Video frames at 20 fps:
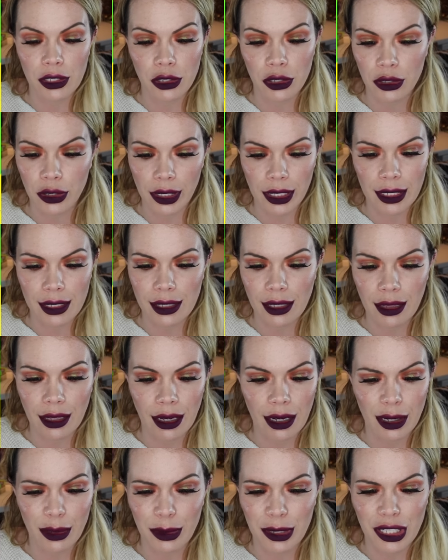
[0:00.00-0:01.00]
streaks in
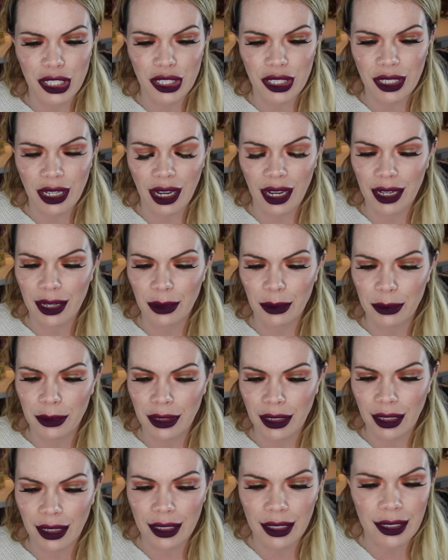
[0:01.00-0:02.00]
there, which I don't
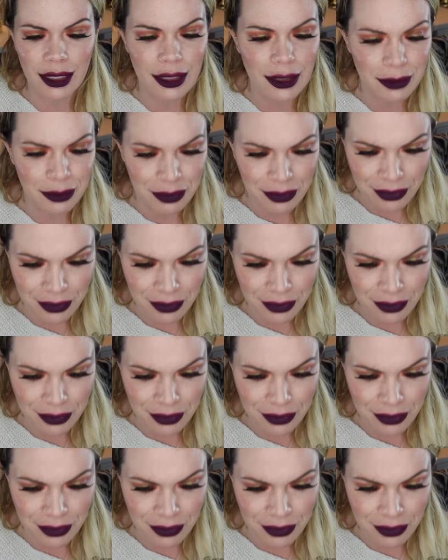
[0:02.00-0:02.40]
like.